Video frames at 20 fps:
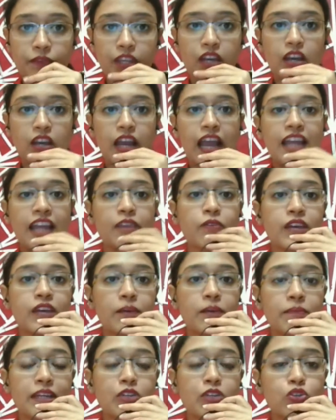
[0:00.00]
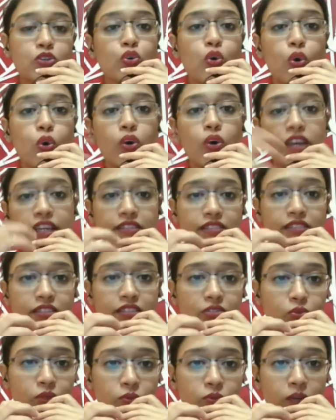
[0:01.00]
and we are meant to
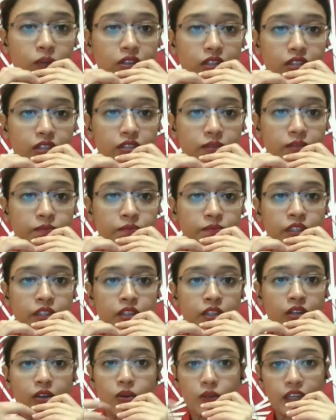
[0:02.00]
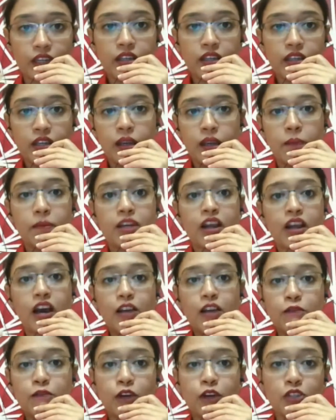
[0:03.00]
coexist with one another. Okay, but
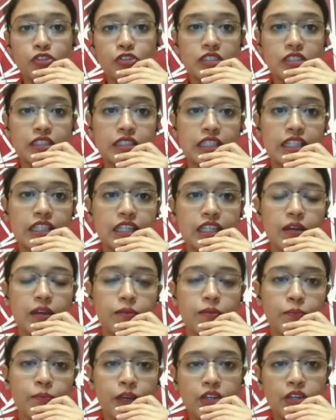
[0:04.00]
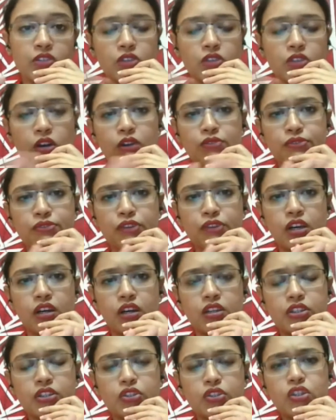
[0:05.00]
unfortunately, because of
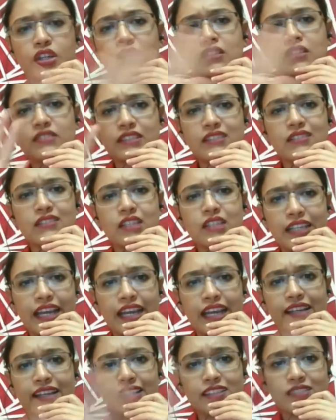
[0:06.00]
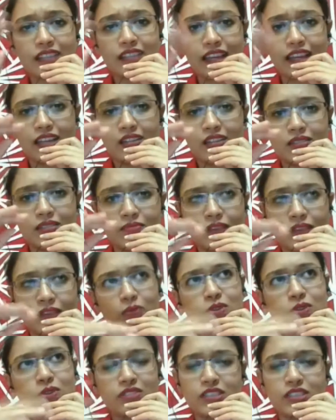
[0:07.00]
years and decades, and I
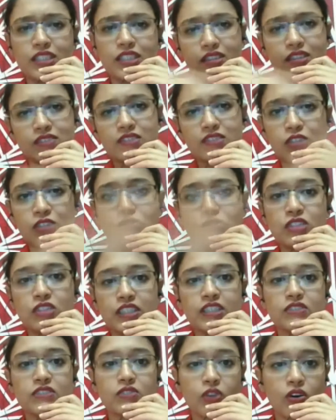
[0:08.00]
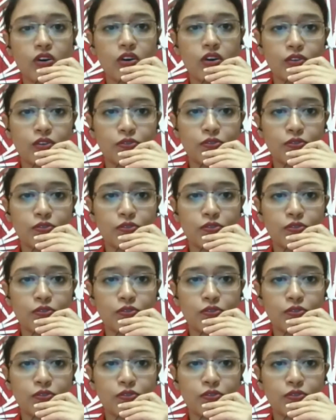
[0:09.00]
would say centuries of